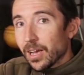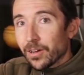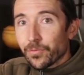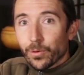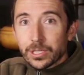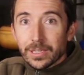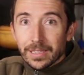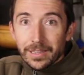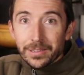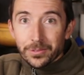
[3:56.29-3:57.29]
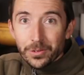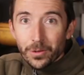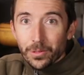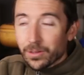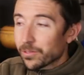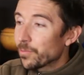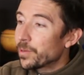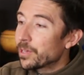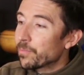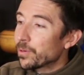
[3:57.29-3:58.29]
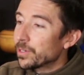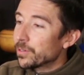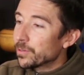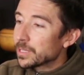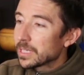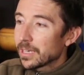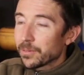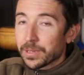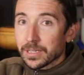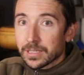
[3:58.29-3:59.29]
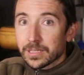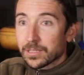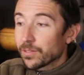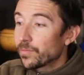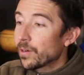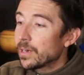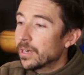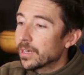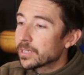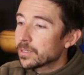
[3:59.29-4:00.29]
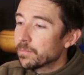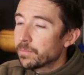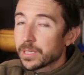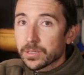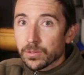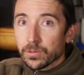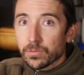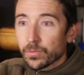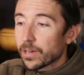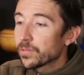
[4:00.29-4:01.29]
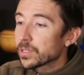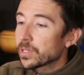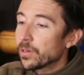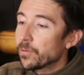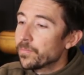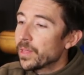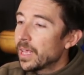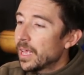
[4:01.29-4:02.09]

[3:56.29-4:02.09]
Unfortunately, these are no longer being produced uh, because this is a very nice pistol rifle scope.